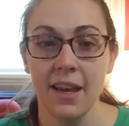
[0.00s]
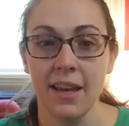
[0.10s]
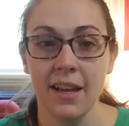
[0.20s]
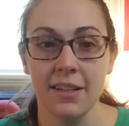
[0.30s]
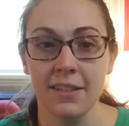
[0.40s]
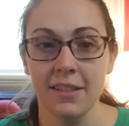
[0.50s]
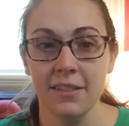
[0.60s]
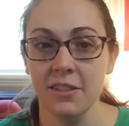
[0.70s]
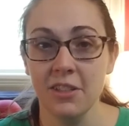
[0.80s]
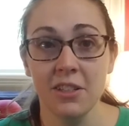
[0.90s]
It's
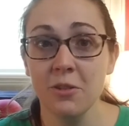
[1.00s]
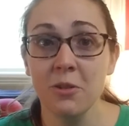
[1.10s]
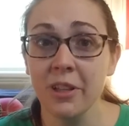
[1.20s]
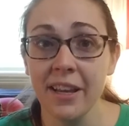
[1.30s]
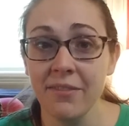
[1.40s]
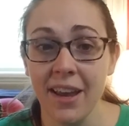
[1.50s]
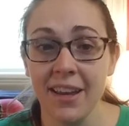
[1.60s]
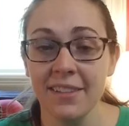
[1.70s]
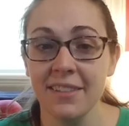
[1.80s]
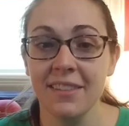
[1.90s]
this just a little clay
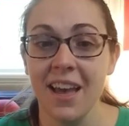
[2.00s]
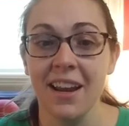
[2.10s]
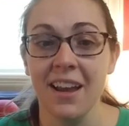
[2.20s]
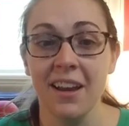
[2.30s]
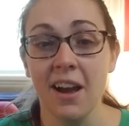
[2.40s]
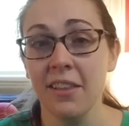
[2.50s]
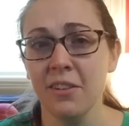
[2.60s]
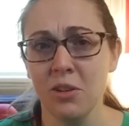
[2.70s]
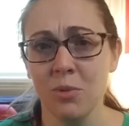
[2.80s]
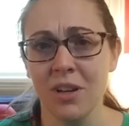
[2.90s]
vase that I got at the
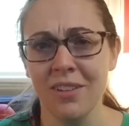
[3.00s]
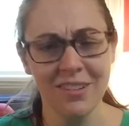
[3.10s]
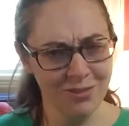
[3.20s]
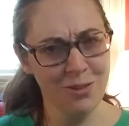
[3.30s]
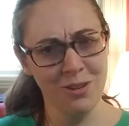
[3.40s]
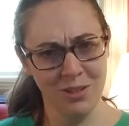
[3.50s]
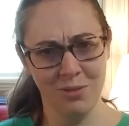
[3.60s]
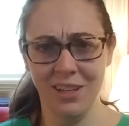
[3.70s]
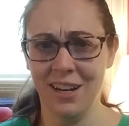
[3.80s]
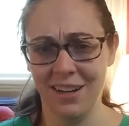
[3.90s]
Goodwill. Of course
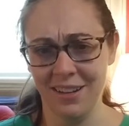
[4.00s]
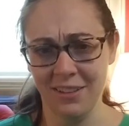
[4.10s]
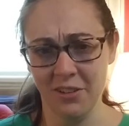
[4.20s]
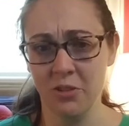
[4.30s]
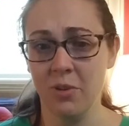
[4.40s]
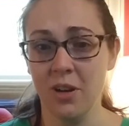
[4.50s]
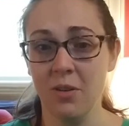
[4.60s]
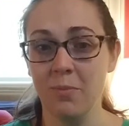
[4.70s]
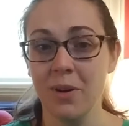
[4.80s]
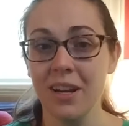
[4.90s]
we got it at the
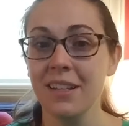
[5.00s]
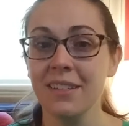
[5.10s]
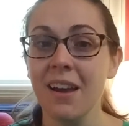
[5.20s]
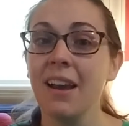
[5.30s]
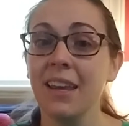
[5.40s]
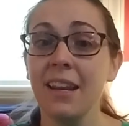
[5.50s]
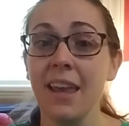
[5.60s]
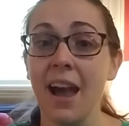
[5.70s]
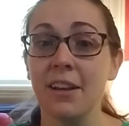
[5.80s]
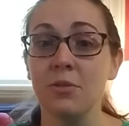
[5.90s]
Goodwill, but it's got kitty
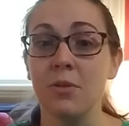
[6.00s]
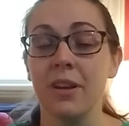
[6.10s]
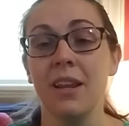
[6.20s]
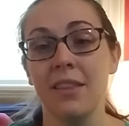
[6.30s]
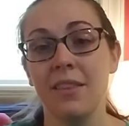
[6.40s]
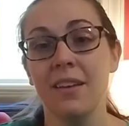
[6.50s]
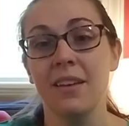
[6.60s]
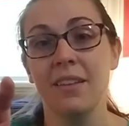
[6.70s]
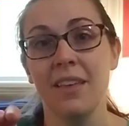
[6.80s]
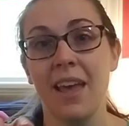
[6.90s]
cats on it, and
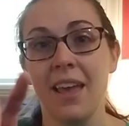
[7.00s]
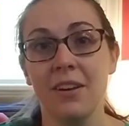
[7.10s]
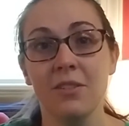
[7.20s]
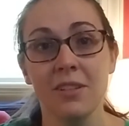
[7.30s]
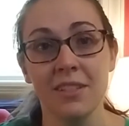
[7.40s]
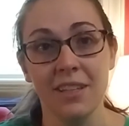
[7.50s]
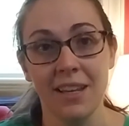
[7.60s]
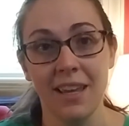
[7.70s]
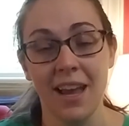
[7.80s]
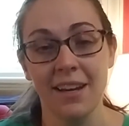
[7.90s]
the handle is the
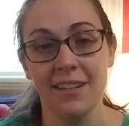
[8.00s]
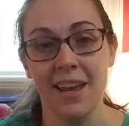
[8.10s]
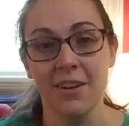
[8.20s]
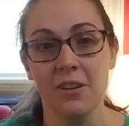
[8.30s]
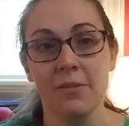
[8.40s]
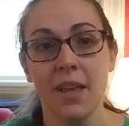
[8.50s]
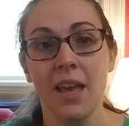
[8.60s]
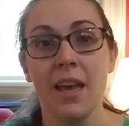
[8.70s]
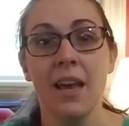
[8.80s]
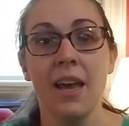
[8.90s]
kitty cat tail.
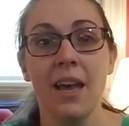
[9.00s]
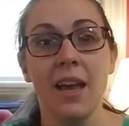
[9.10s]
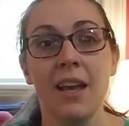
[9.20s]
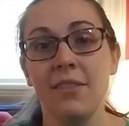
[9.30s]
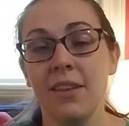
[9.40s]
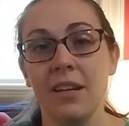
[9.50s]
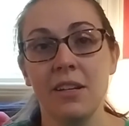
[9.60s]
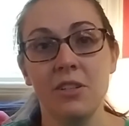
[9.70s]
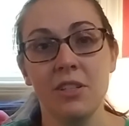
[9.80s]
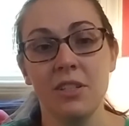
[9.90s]
And
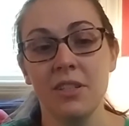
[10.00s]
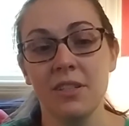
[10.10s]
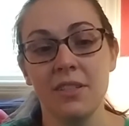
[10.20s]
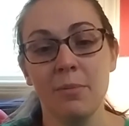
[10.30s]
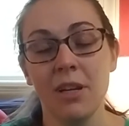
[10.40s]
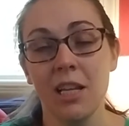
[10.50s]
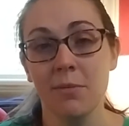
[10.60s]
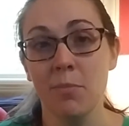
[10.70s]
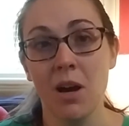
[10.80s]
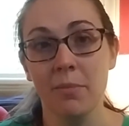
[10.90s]
then just sometimes
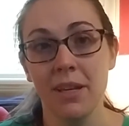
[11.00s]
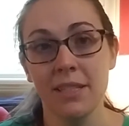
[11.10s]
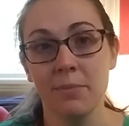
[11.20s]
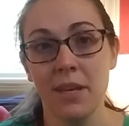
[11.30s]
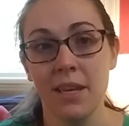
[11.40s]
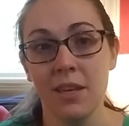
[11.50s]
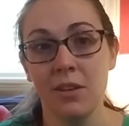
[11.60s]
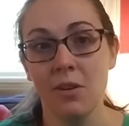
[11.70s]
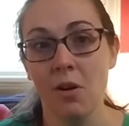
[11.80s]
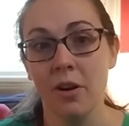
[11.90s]
my mom gets me
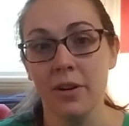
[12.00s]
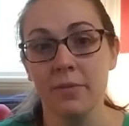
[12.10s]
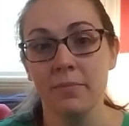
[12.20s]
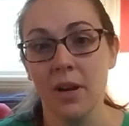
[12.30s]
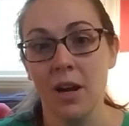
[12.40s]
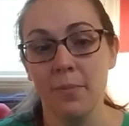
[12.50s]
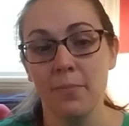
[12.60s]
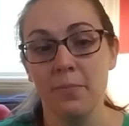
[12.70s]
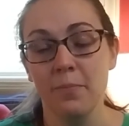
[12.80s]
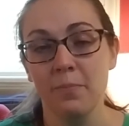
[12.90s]
yarn
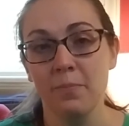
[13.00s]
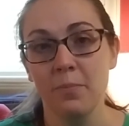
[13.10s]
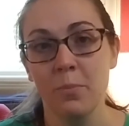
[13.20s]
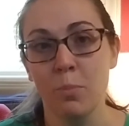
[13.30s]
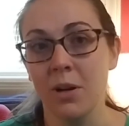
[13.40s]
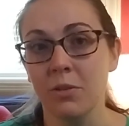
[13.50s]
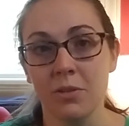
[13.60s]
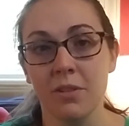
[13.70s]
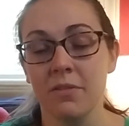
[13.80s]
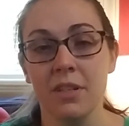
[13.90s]

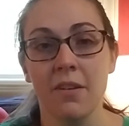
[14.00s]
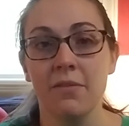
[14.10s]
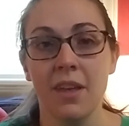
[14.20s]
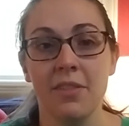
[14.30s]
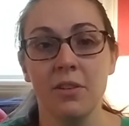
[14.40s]
bundles of stuff at